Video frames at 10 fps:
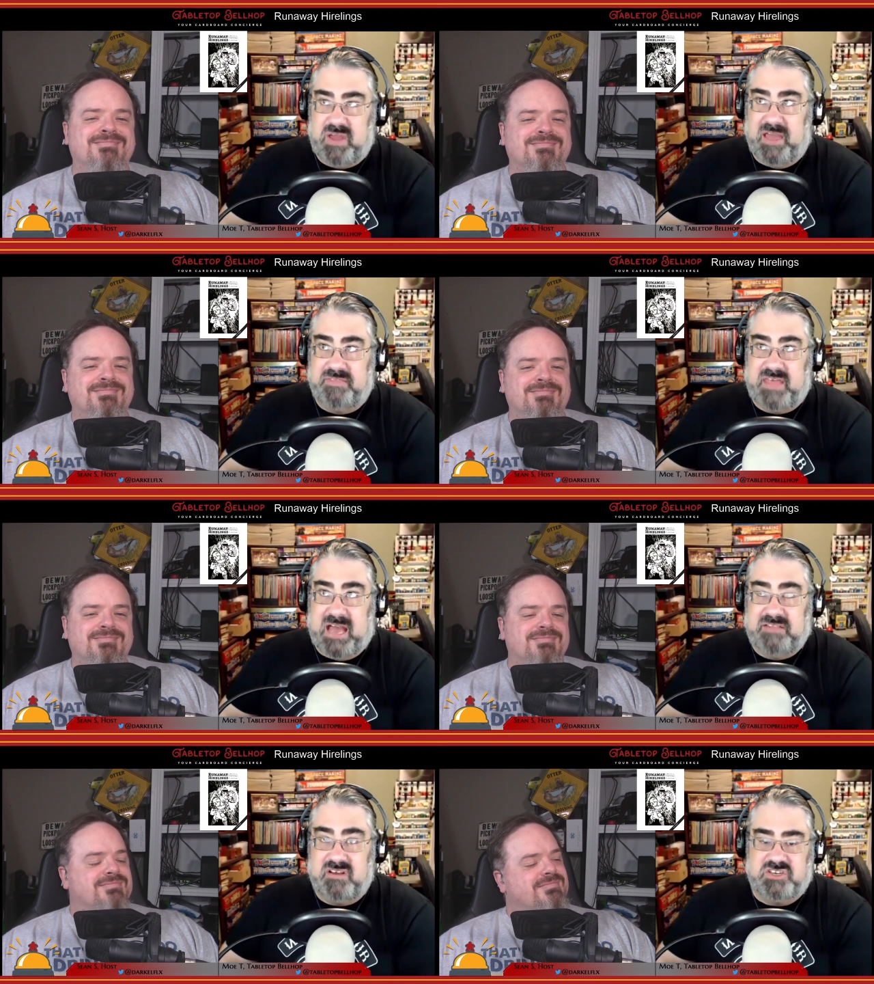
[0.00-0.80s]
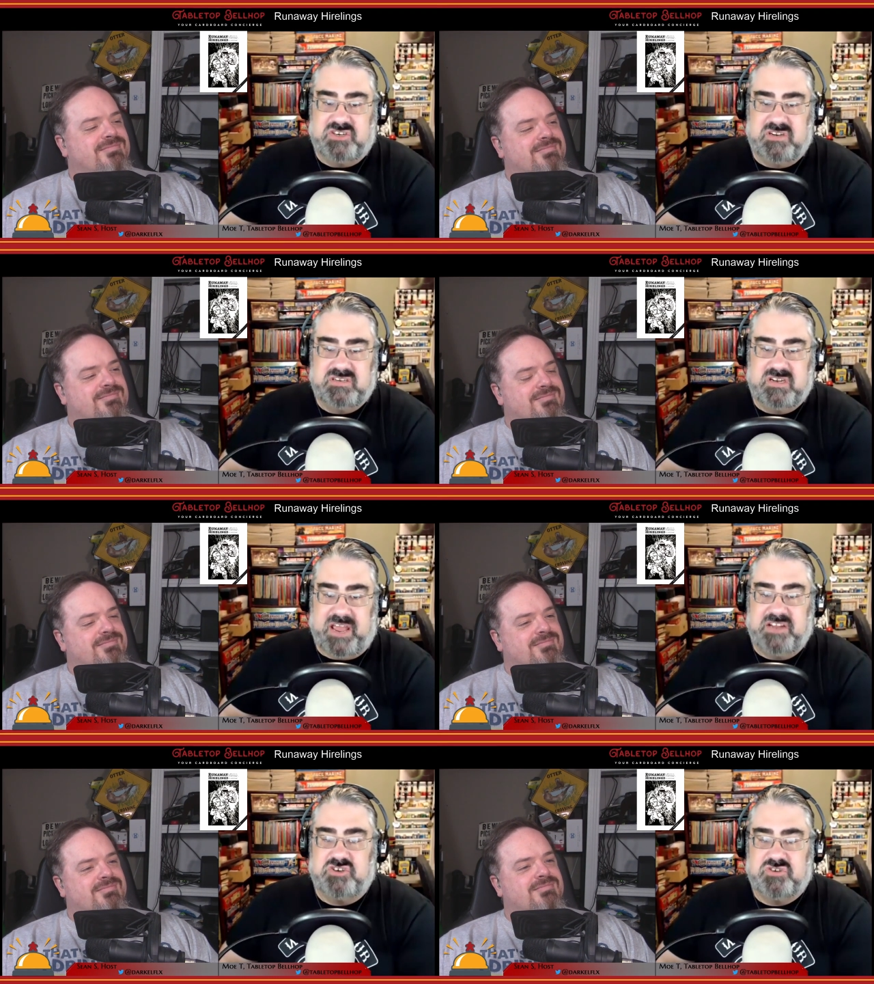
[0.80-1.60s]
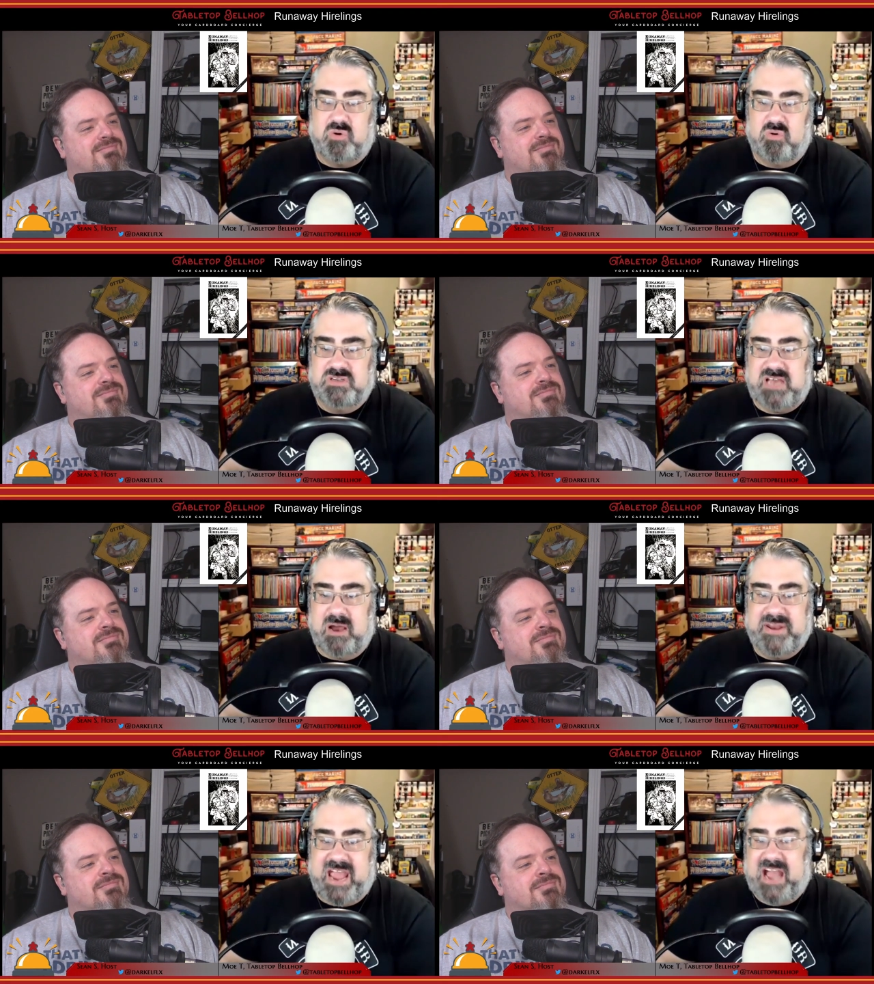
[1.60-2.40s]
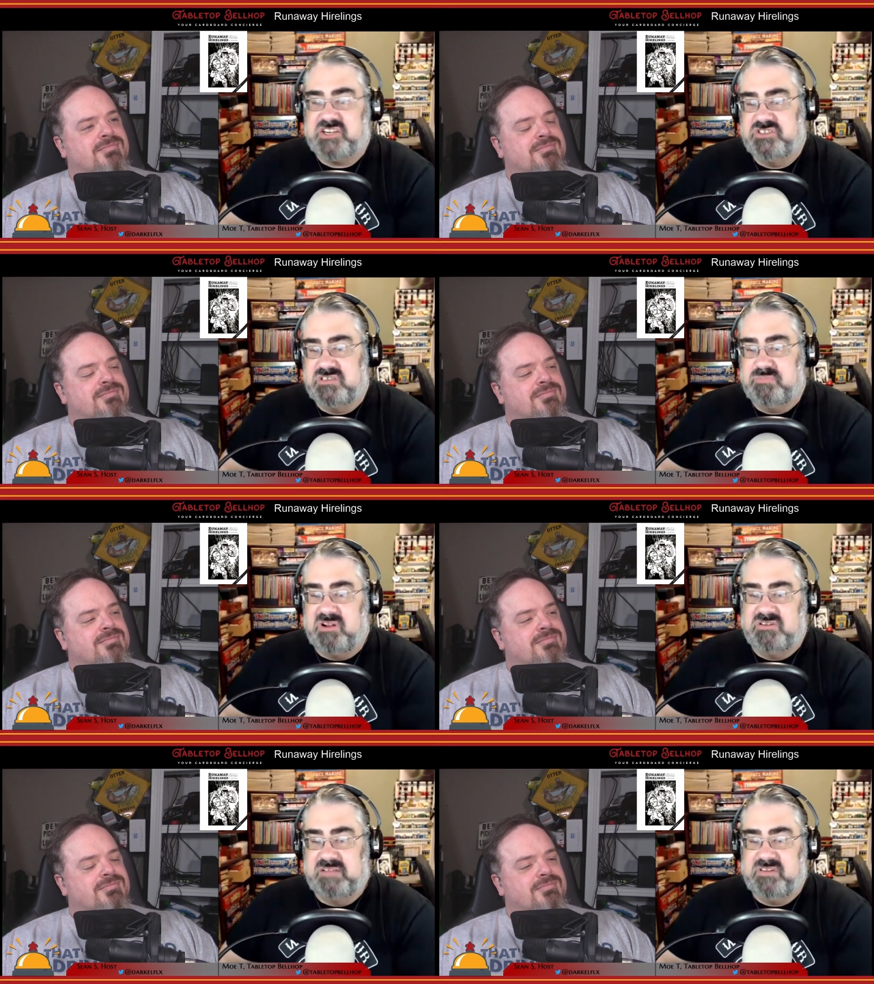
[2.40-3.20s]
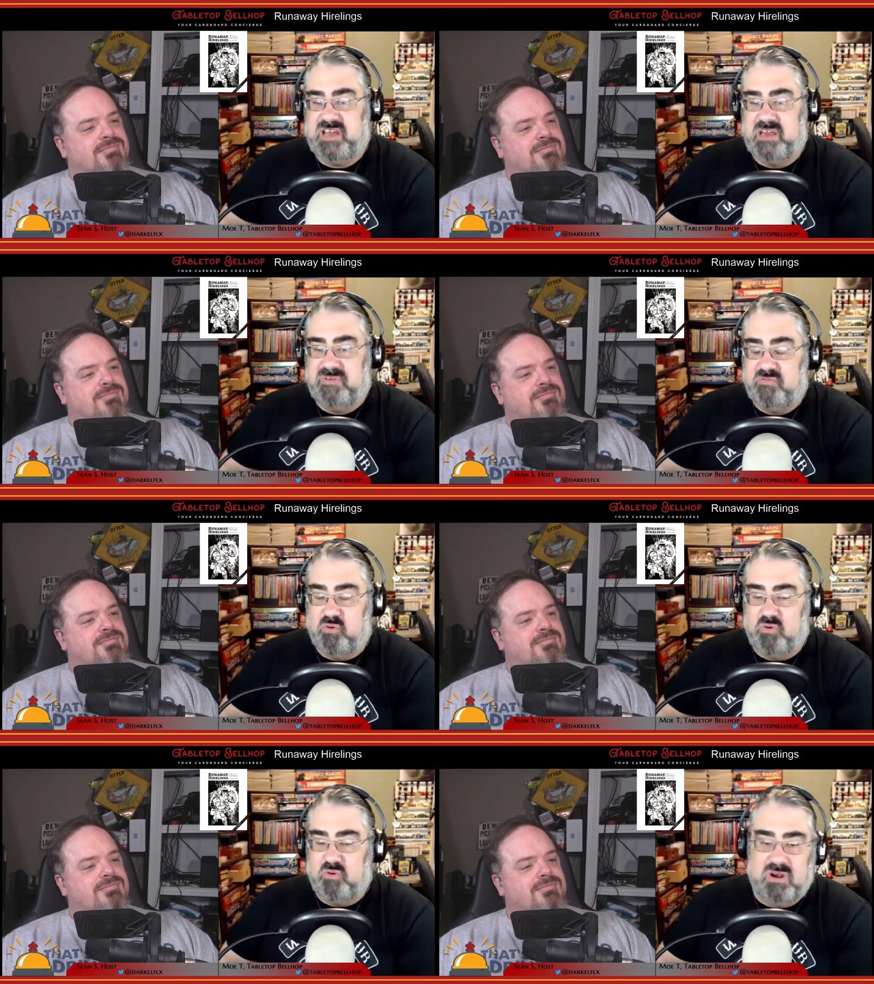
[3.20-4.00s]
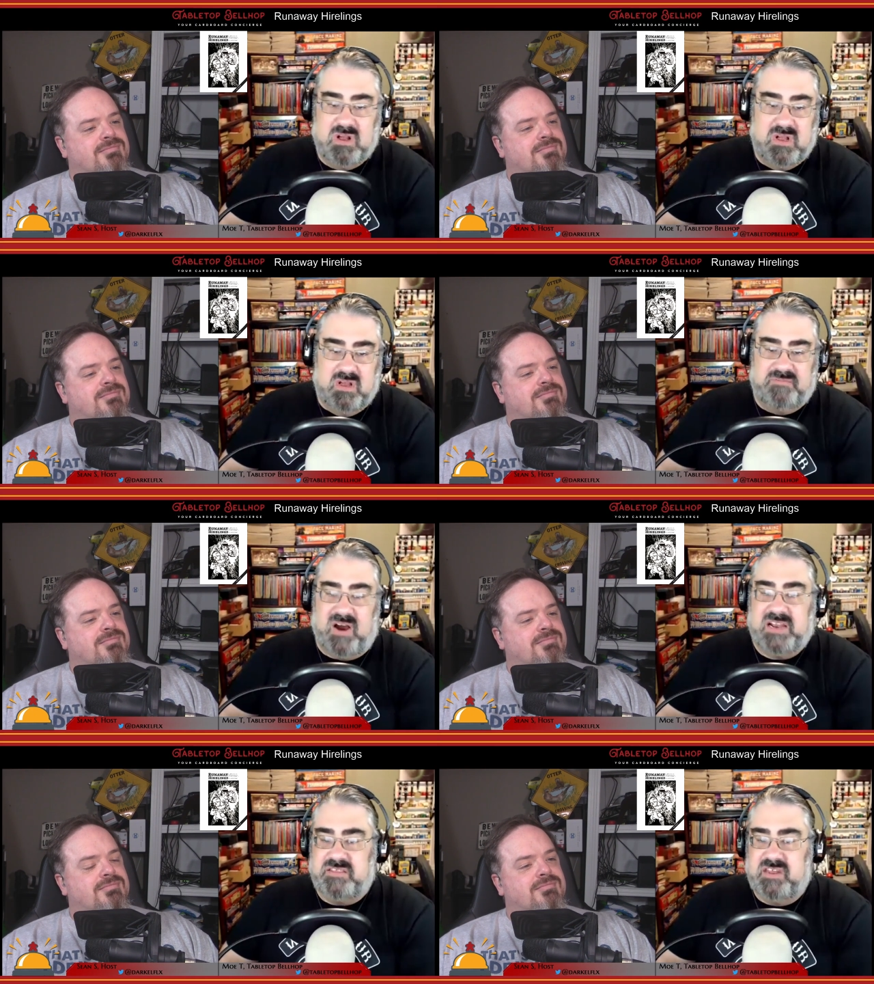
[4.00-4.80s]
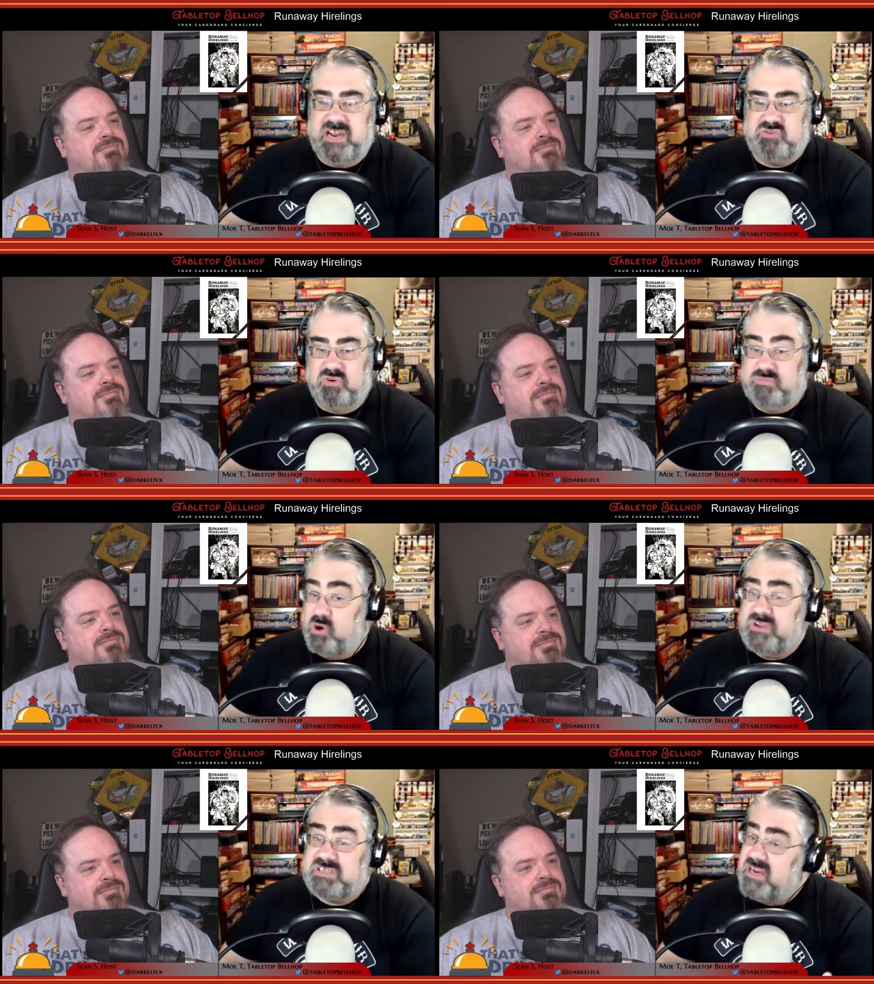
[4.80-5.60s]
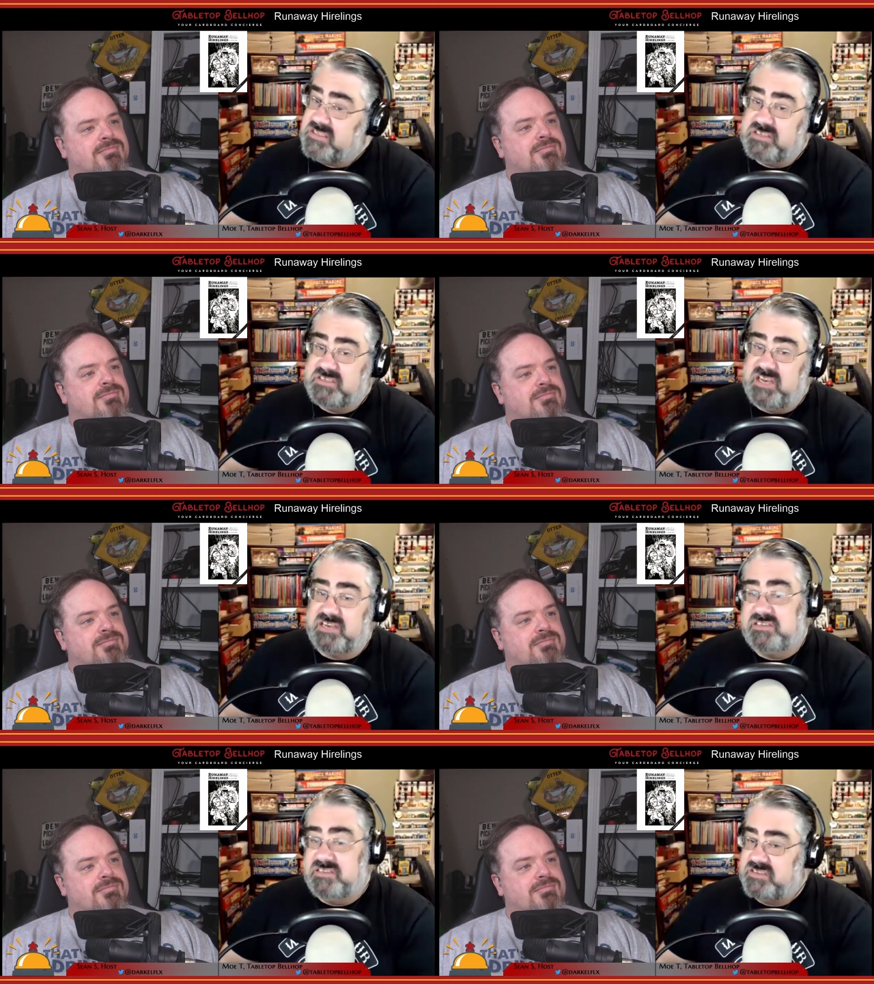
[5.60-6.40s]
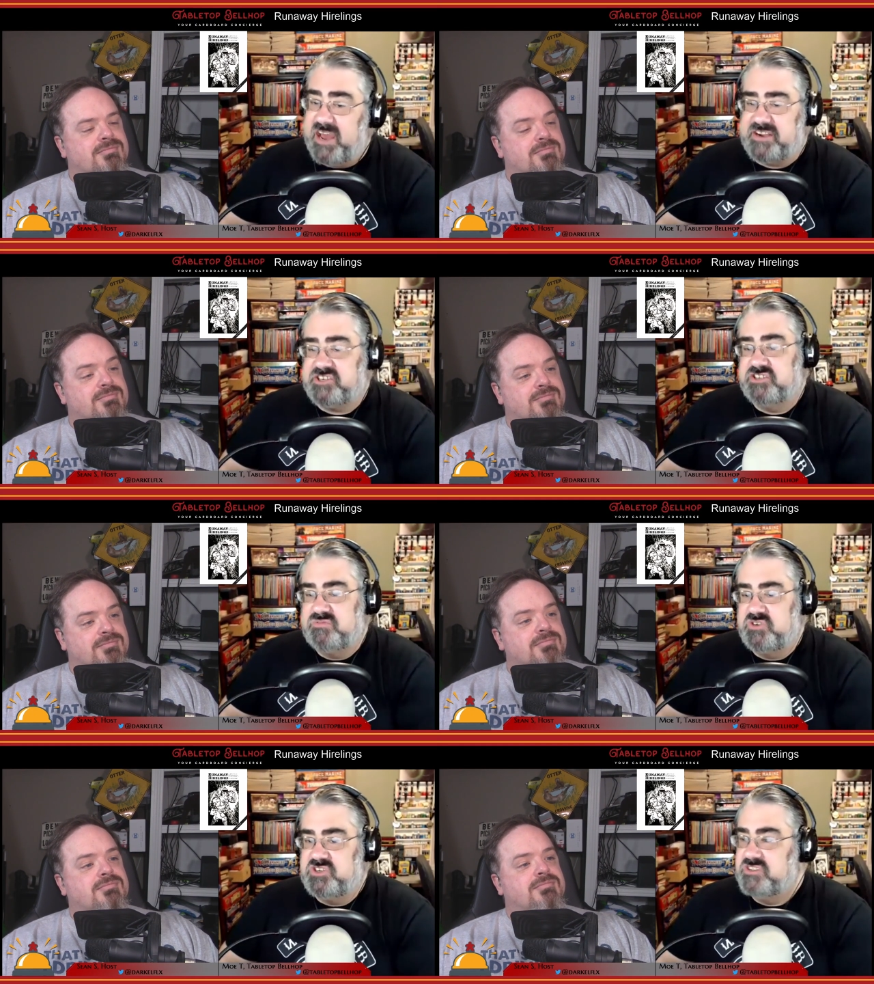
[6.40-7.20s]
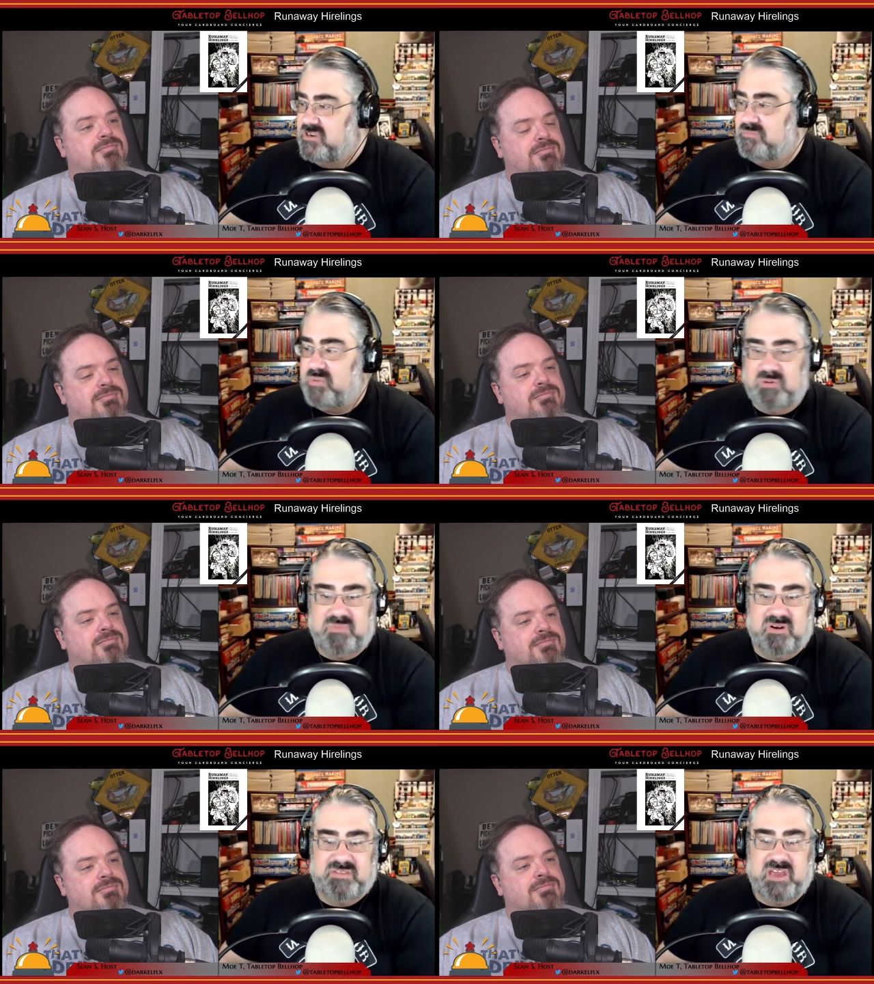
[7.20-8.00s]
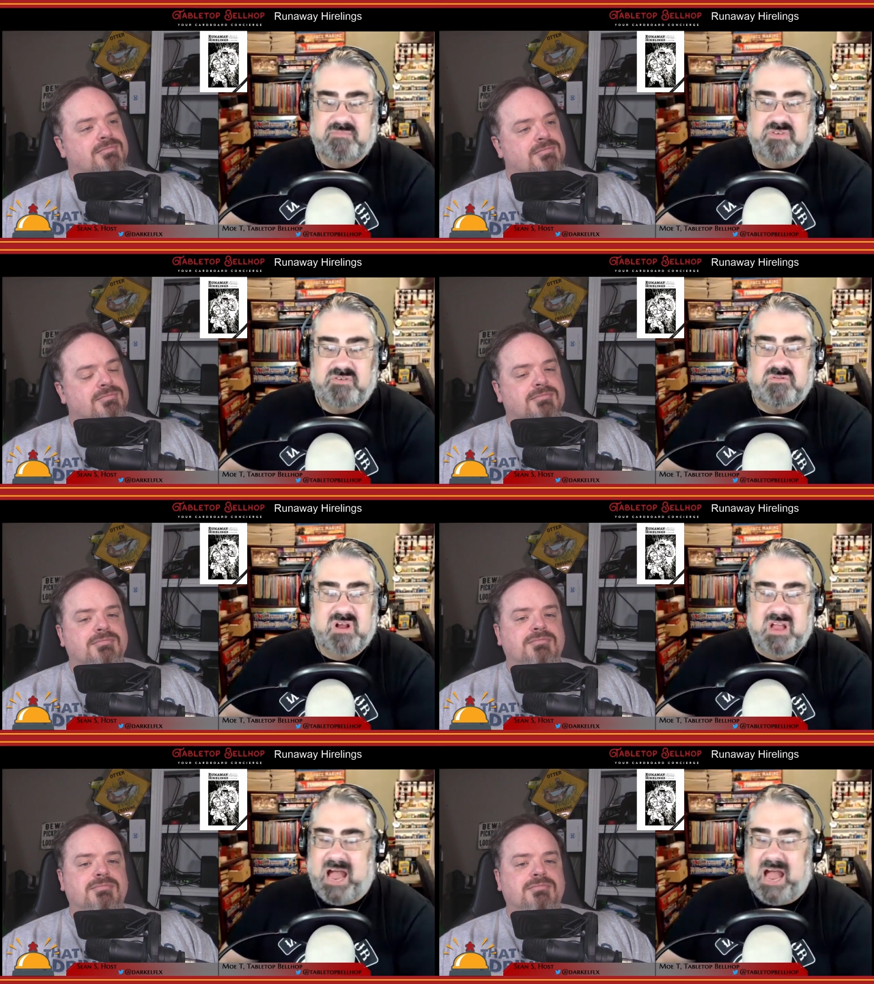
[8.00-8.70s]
Speaker 1: And that dungeon danger score is how many actions the players have to take before finding the next room. Note it's not successes, it's actions, which is an important part of the game too.